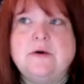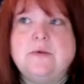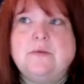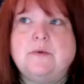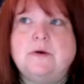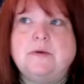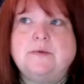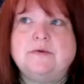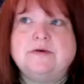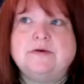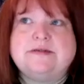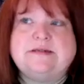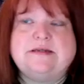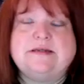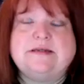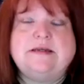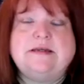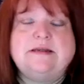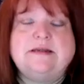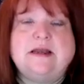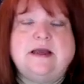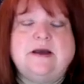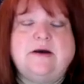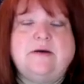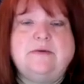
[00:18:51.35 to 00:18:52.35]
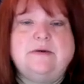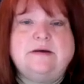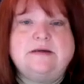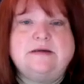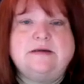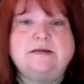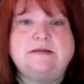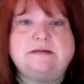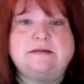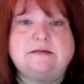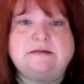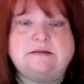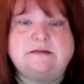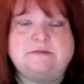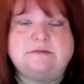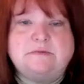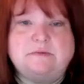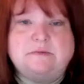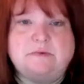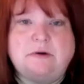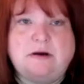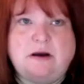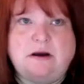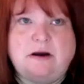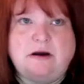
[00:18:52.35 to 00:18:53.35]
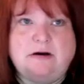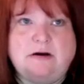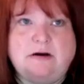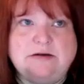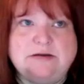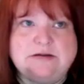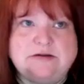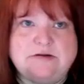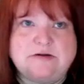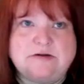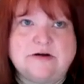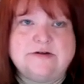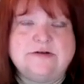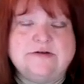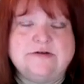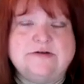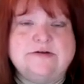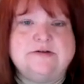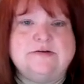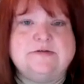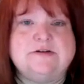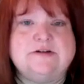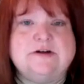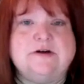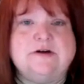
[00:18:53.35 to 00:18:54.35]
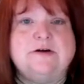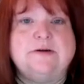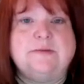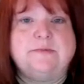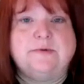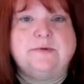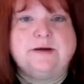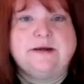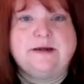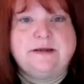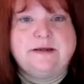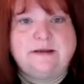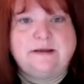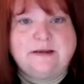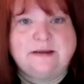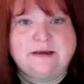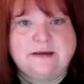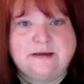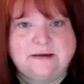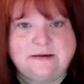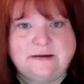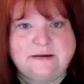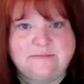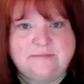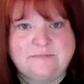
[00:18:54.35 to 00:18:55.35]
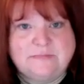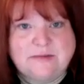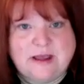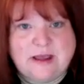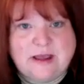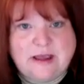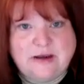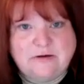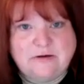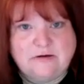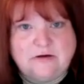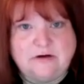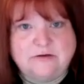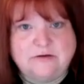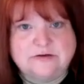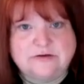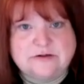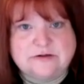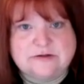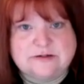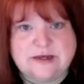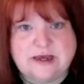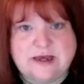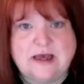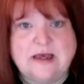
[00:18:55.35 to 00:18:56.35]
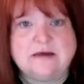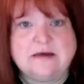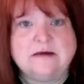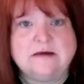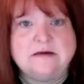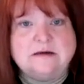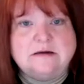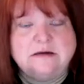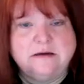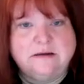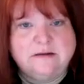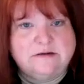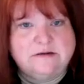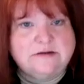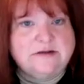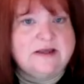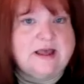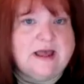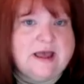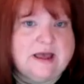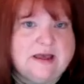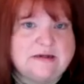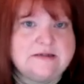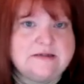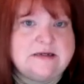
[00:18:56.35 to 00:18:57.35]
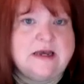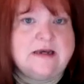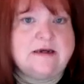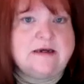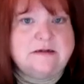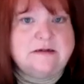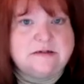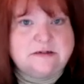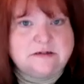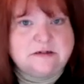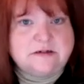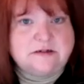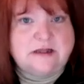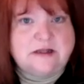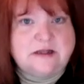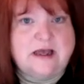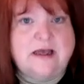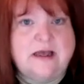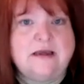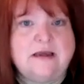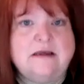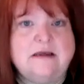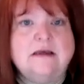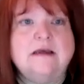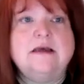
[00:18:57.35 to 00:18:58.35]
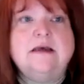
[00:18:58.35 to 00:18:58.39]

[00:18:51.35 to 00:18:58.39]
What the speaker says: what we're seeing now is our instructors are starting to bring in the agriculture tech, so the ag tech and digital ag,